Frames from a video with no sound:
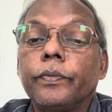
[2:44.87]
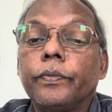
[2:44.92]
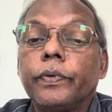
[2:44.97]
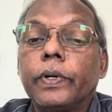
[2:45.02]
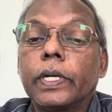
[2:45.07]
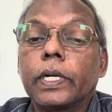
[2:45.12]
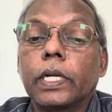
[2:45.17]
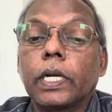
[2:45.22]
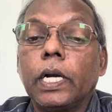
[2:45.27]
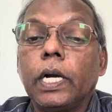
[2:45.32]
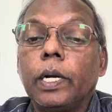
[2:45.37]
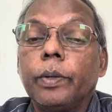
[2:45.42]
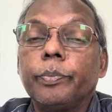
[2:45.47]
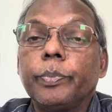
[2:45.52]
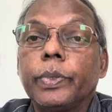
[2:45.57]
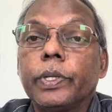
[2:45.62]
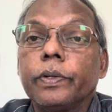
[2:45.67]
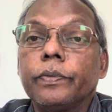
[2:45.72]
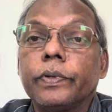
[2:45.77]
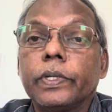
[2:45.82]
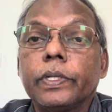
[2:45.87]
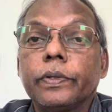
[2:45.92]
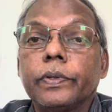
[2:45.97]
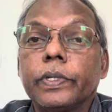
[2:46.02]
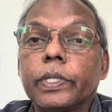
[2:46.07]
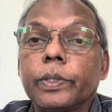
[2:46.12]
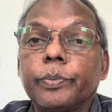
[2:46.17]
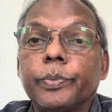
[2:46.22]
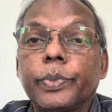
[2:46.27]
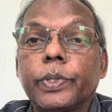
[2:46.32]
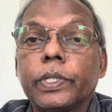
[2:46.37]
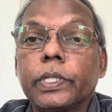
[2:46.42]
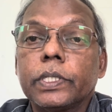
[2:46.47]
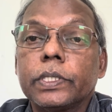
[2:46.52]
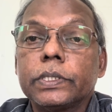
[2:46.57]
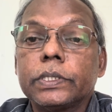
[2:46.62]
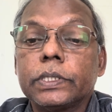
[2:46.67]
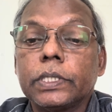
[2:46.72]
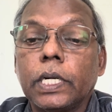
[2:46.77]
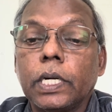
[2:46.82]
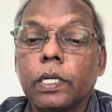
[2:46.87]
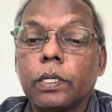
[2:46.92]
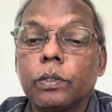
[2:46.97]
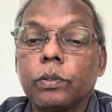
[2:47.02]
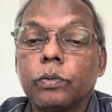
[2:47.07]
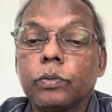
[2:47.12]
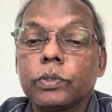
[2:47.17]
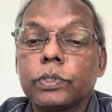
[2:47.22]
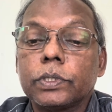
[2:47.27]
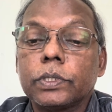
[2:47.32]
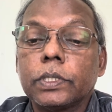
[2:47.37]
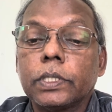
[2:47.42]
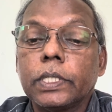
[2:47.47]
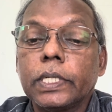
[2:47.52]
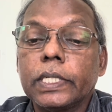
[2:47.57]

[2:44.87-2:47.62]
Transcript: For copper, very, very important short notes.